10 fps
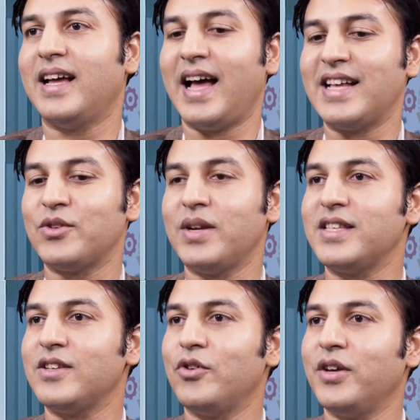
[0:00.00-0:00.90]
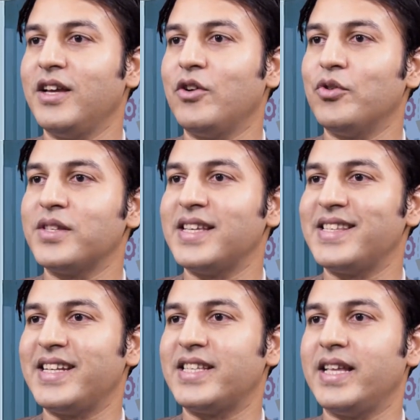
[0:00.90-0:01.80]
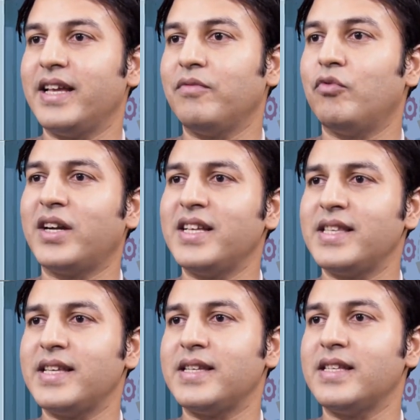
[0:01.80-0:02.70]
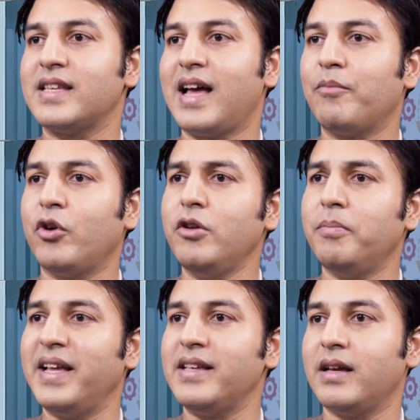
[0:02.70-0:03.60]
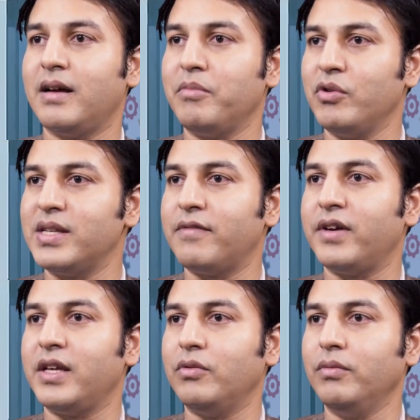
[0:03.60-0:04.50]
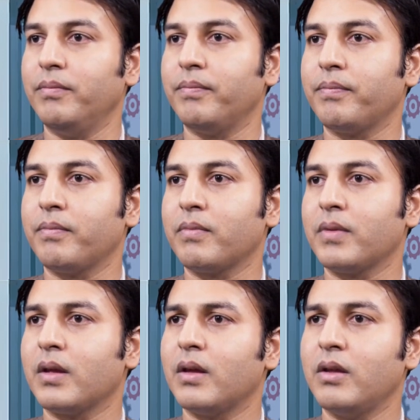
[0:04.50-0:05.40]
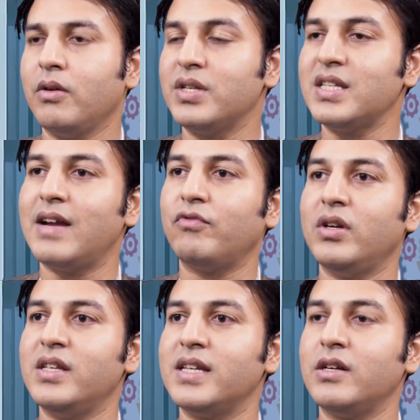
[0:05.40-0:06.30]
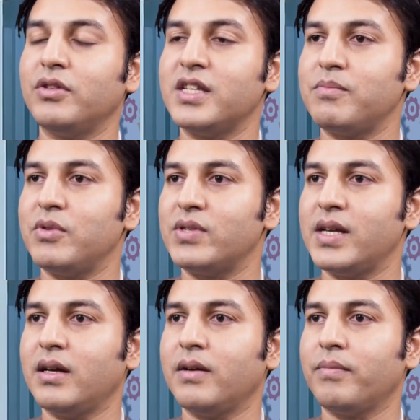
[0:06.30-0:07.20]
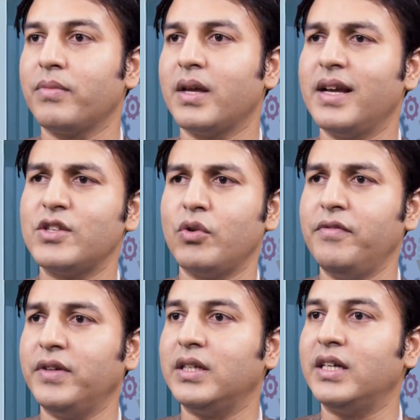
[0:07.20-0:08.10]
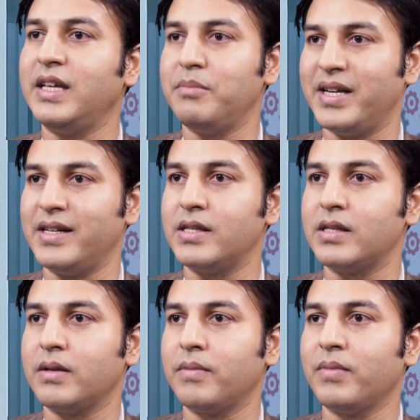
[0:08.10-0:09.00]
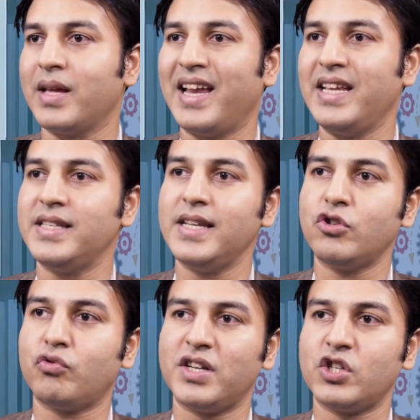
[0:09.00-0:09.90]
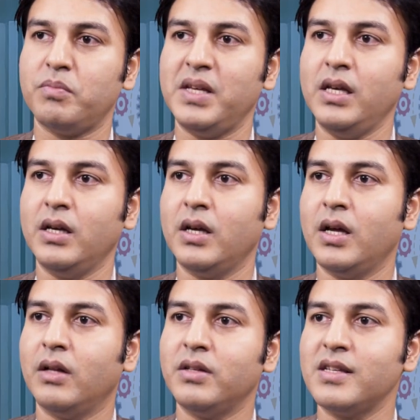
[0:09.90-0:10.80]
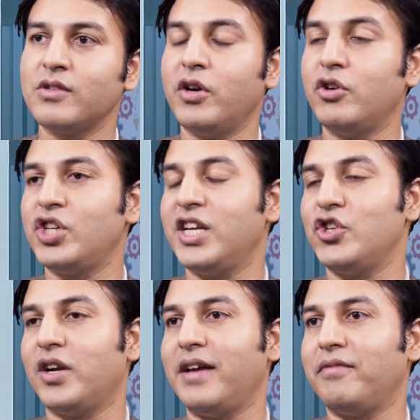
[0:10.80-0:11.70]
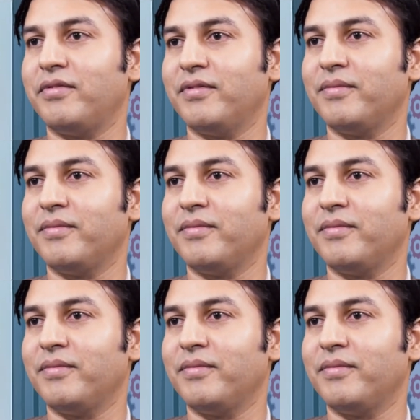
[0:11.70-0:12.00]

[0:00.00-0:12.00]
as soon as you know he goes, he sits there. What he says is, I'm going to play a music for you you just have to listen to this music. It's only for 30 minutes. And he says, Trust me, this is going to change your life.